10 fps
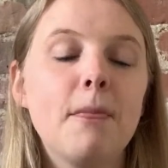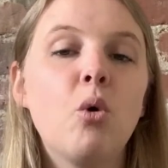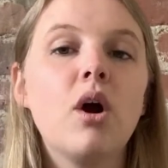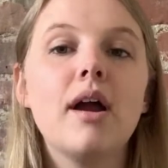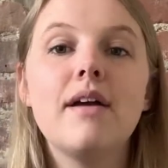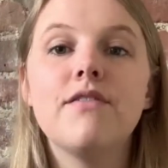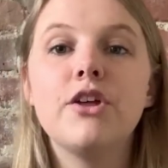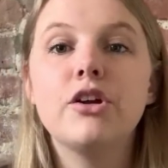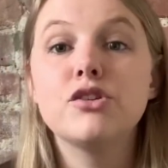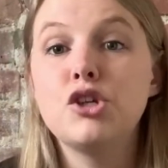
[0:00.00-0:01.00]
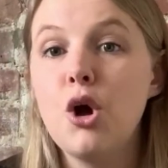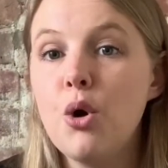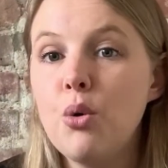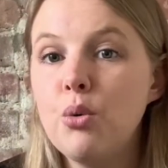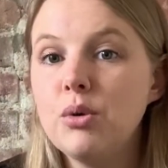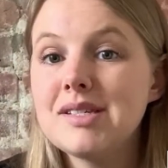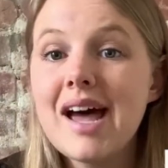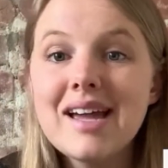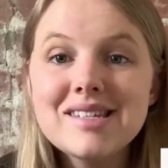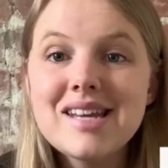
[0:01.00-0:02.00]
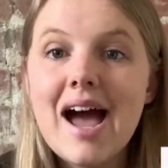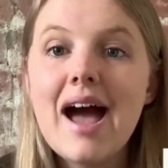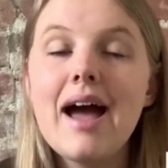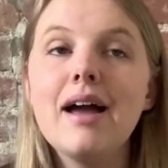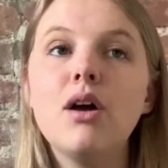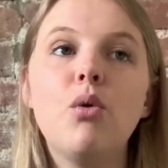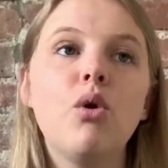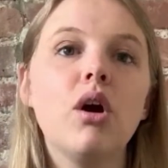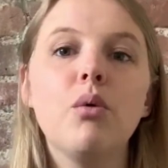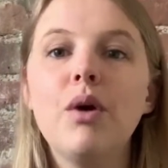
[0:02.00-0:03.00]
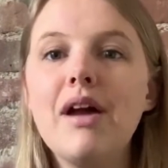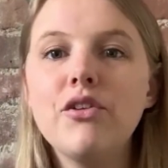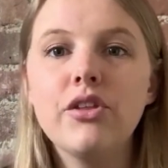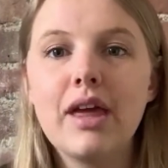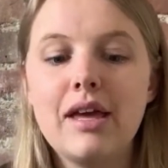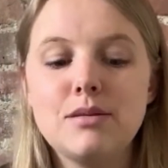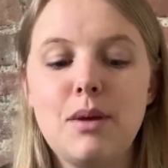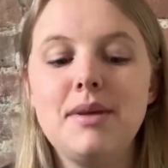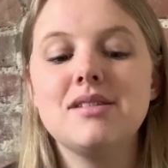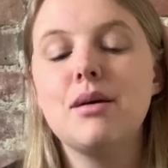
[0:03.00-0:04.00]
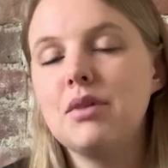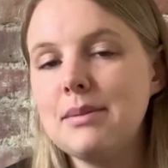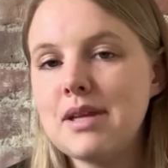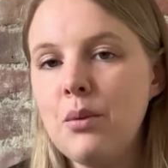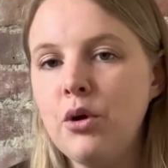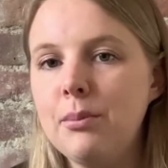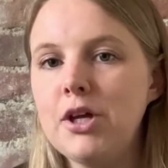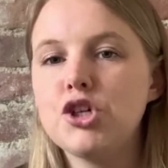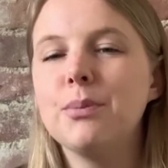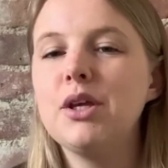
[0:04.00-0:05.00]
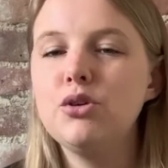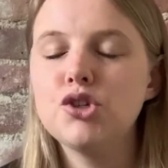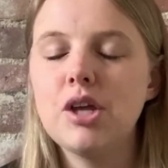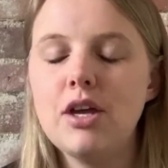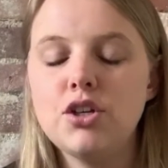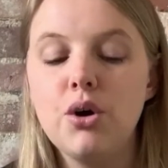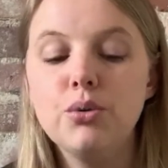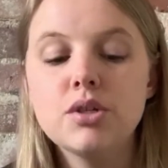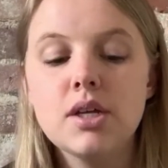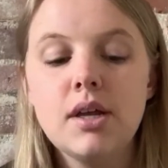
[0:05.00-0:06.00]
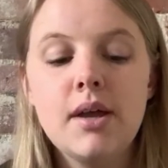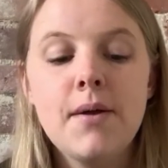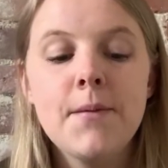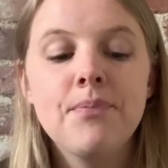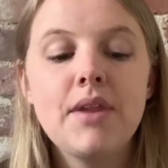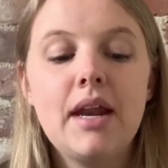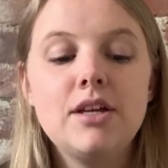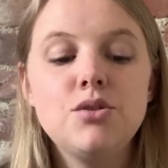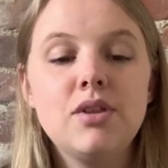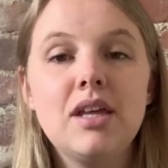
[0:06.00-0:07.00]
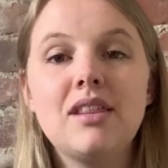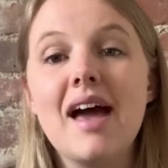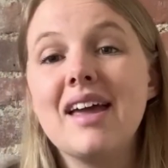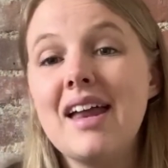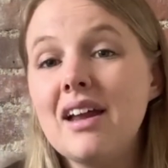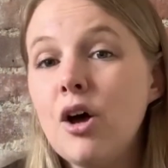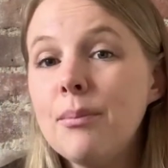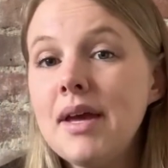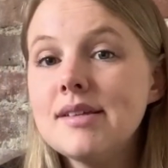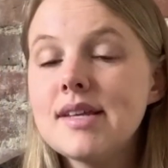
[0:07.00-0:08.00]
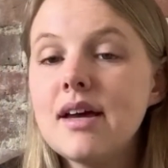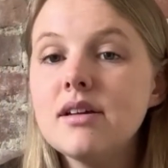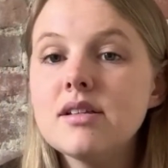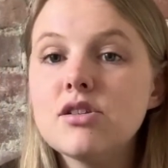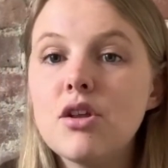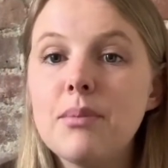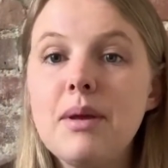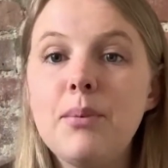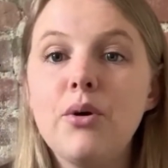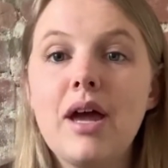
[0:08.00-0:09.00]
Or if there's no size tag or whatever the case may be, sometimes I will measure, but usually I don't. And I do think that can help make sales so that people